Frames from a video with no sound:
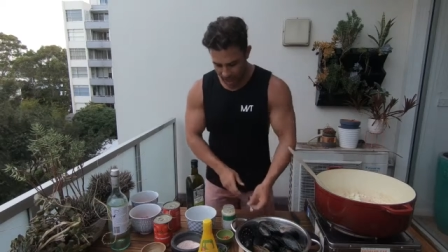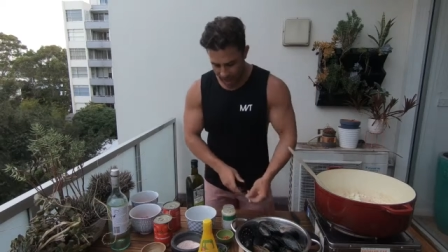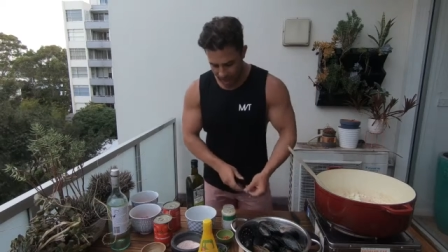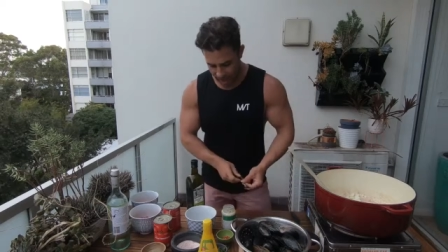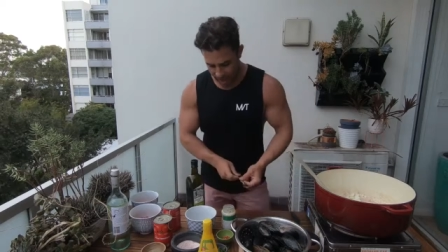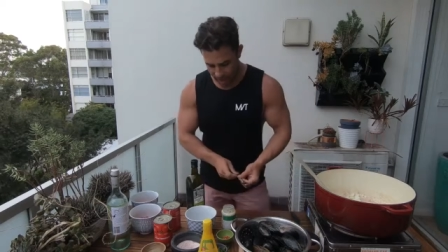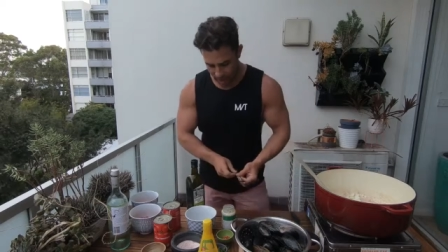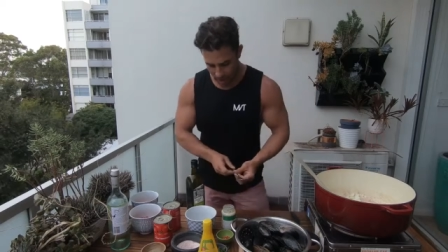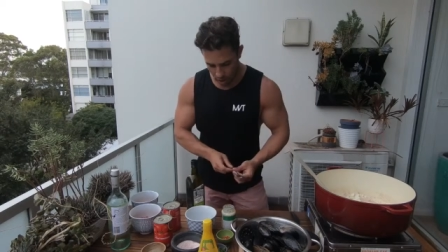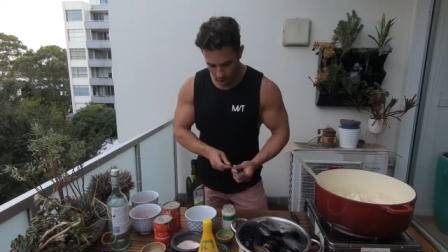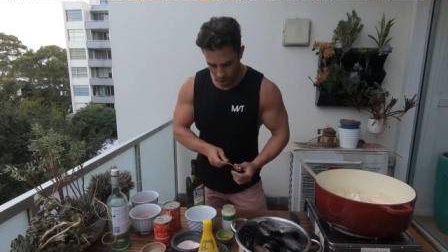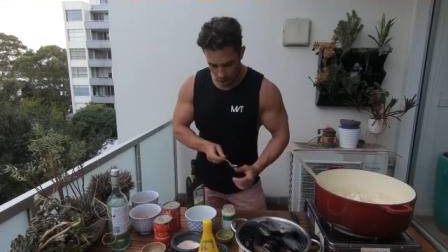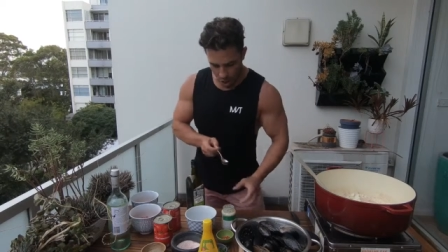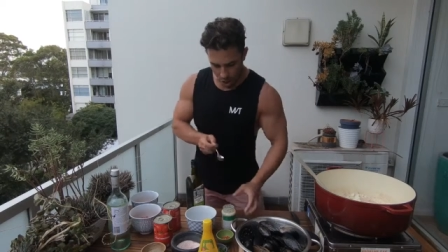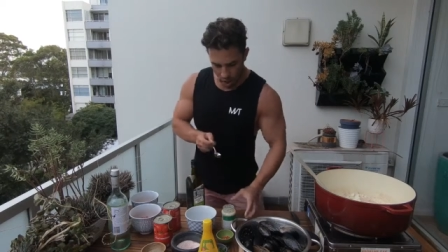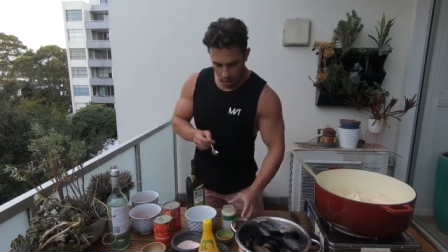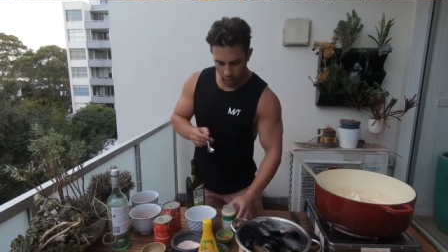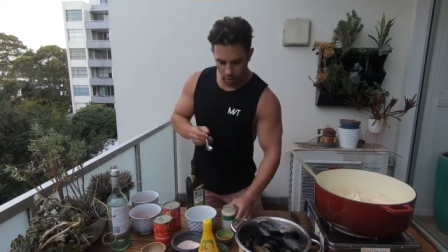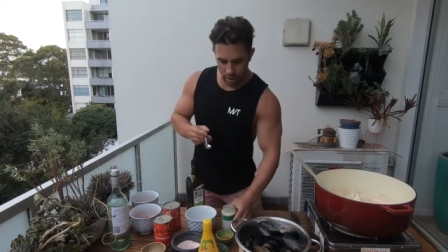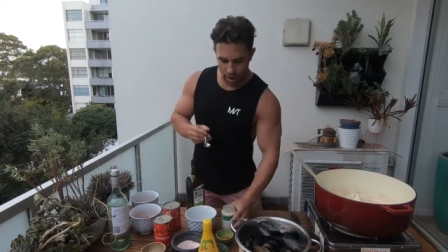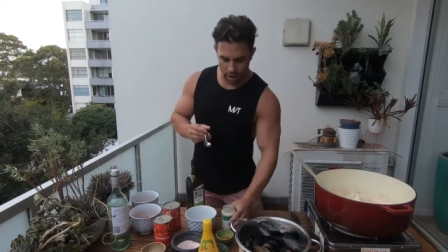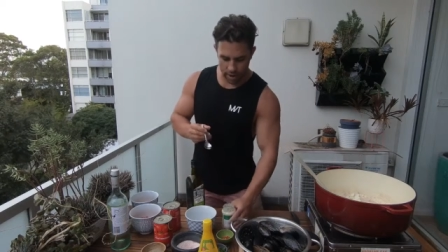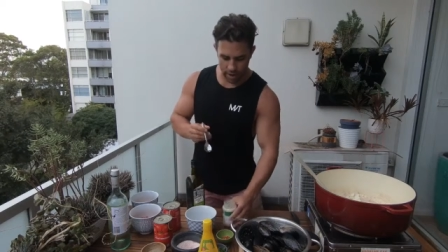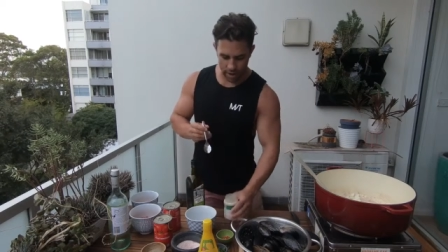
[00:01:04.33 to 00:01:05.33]
add, I
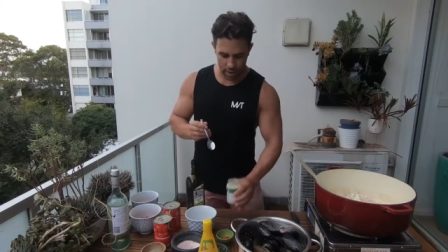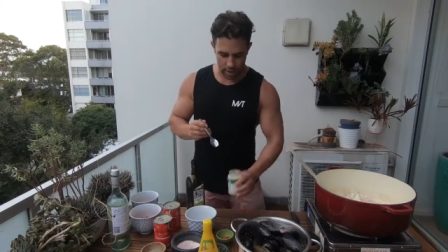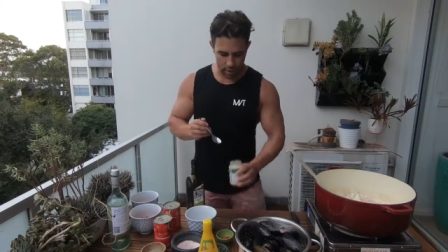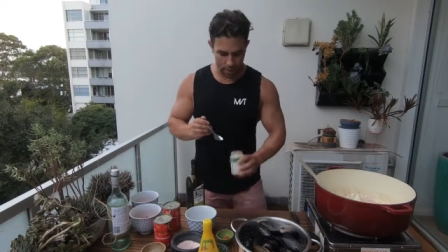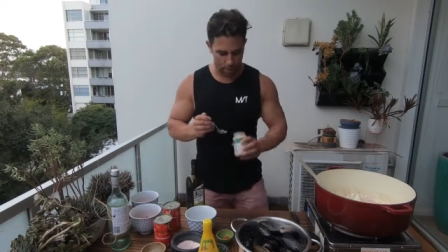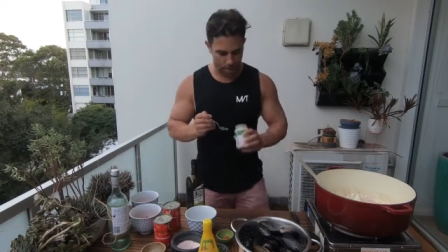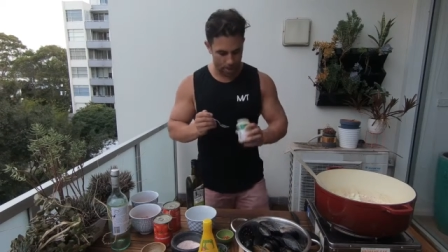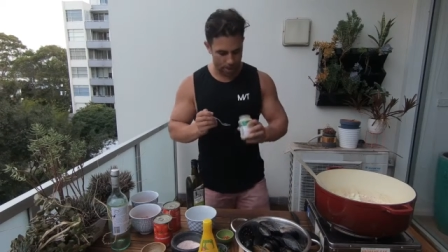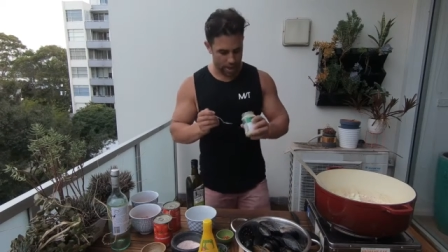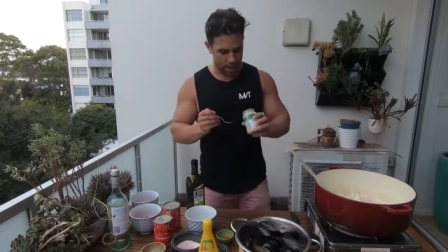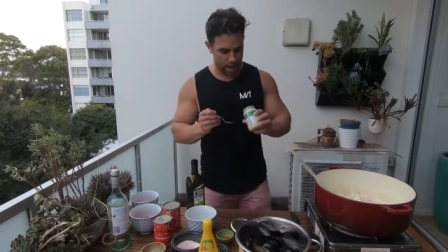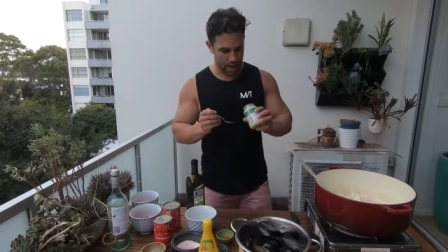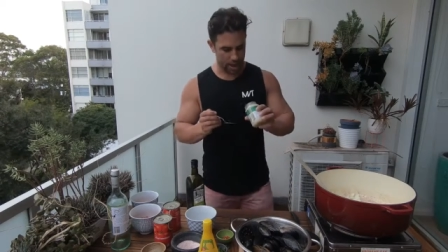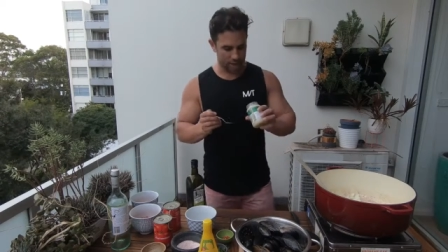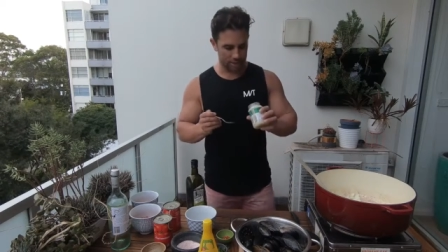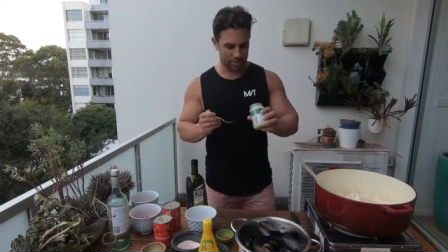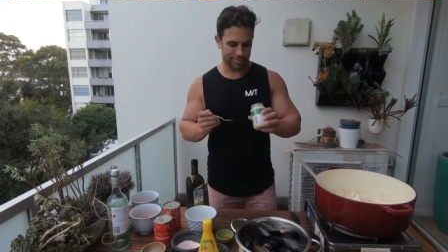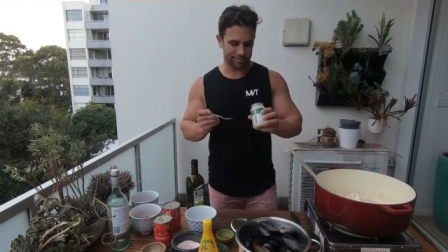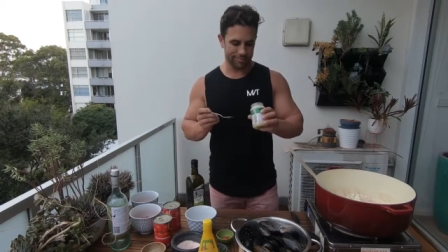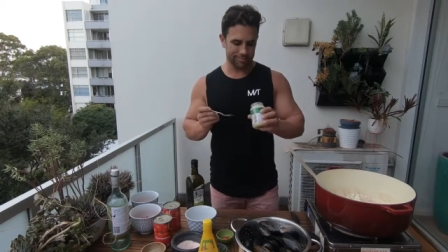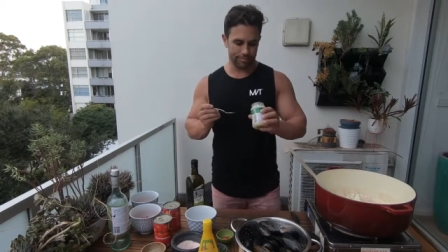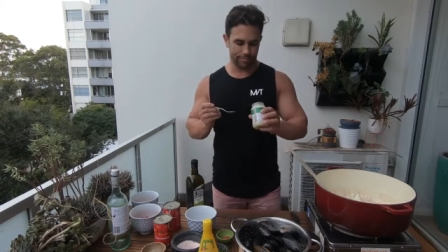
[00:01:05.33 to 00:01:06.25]
reckon, about